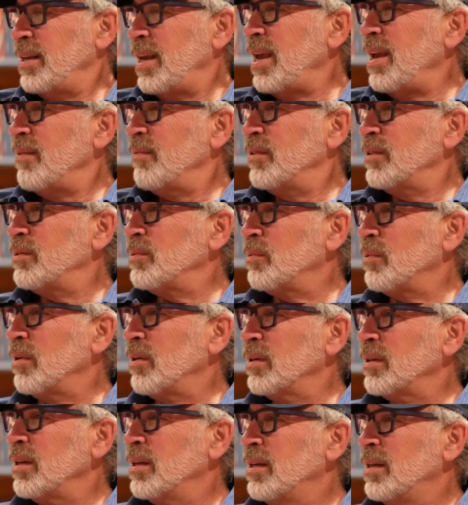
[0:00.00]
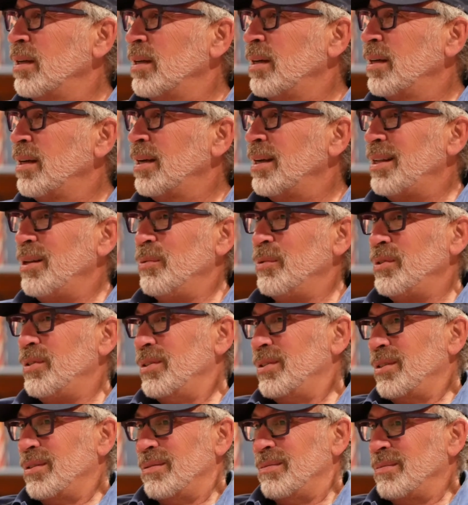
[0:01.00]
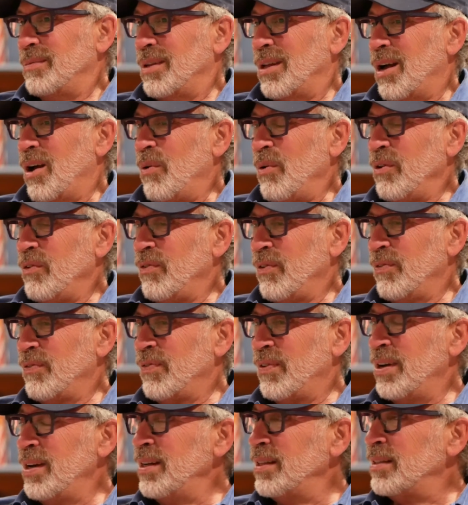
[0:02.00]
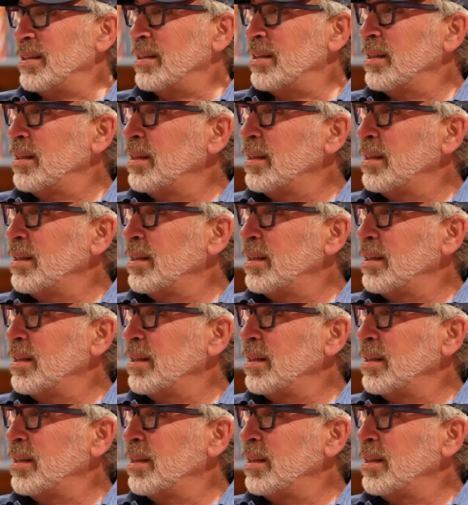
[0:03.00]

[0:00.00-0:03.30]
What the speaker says: canvas work. Yeah. And it was just always for fun,